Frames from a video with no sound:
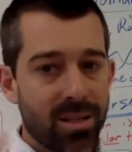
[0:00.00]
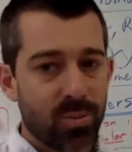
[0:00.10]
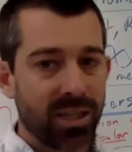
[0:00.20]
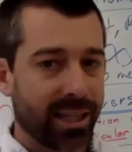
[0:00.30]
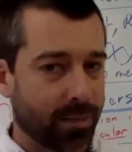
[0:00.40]
It's
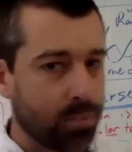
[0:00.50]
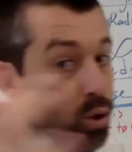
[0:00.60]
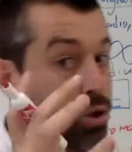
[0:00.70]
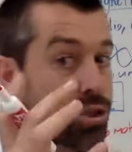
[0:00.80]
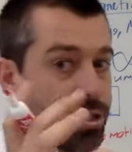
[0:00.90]
being like
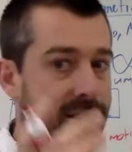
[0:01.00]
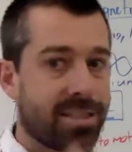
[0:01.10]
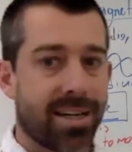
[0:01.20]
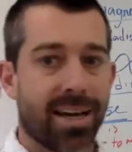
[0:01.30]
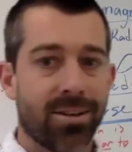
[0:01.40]
pushed
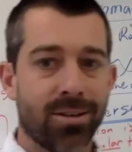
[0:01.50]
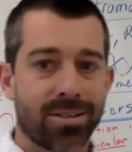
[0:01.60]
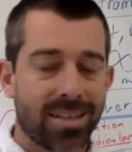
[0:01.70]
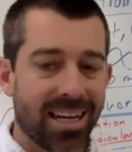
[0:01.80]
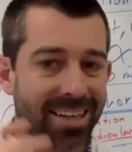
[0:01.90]
together,
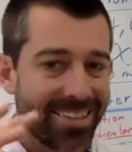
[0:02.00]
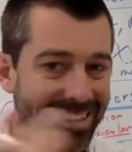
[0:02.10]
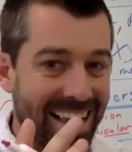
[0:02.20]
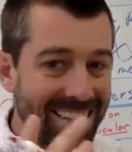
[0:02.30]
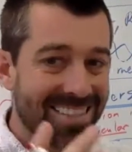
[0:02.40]
it's
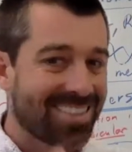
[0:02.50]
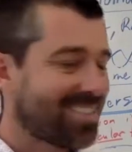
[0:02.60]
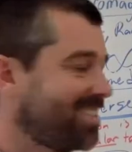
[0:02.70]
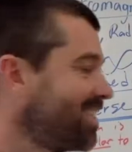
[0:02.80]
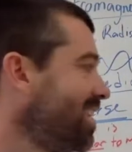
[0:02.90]

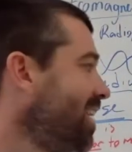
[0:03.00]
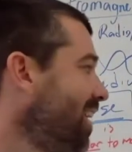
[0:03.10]
condensed.